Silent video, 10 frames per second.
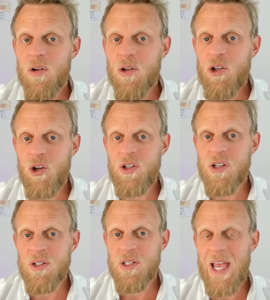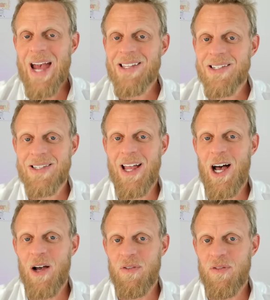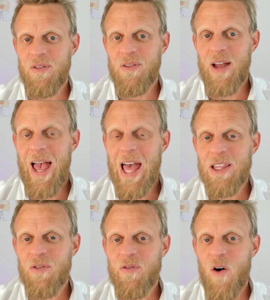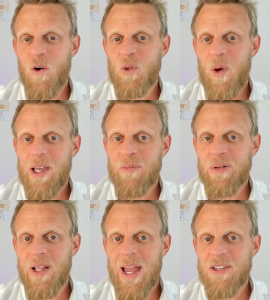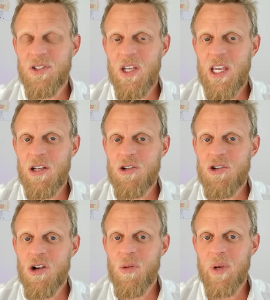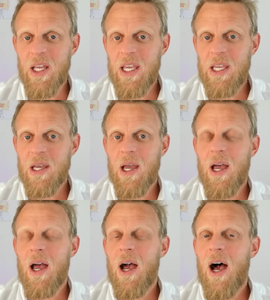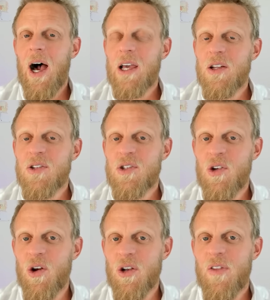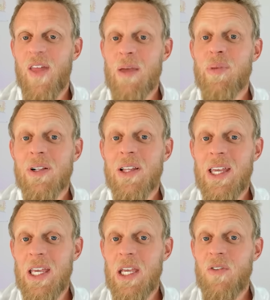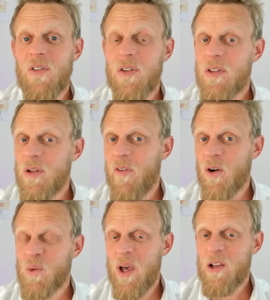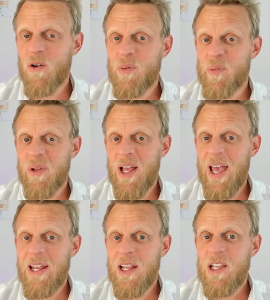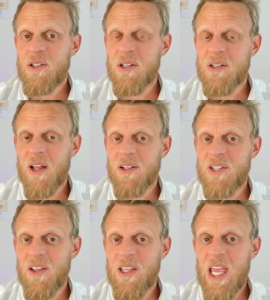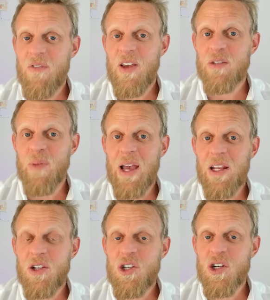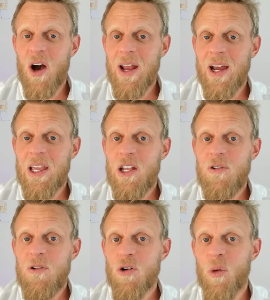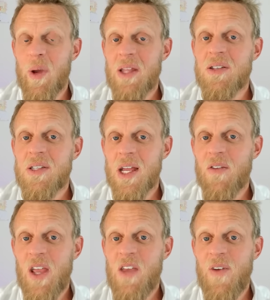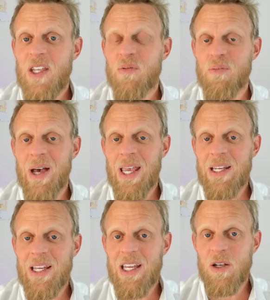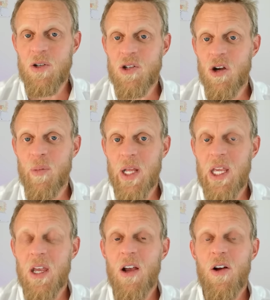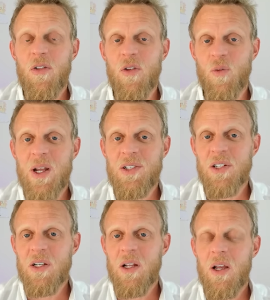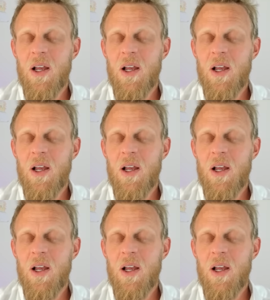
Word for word: Unions and staff at the Volkswagen plants in Germany are concerned. They believe the Volkswagen Group's plan is to start selling EVs made in China in Europe instead of EVs made in Germany. The reason?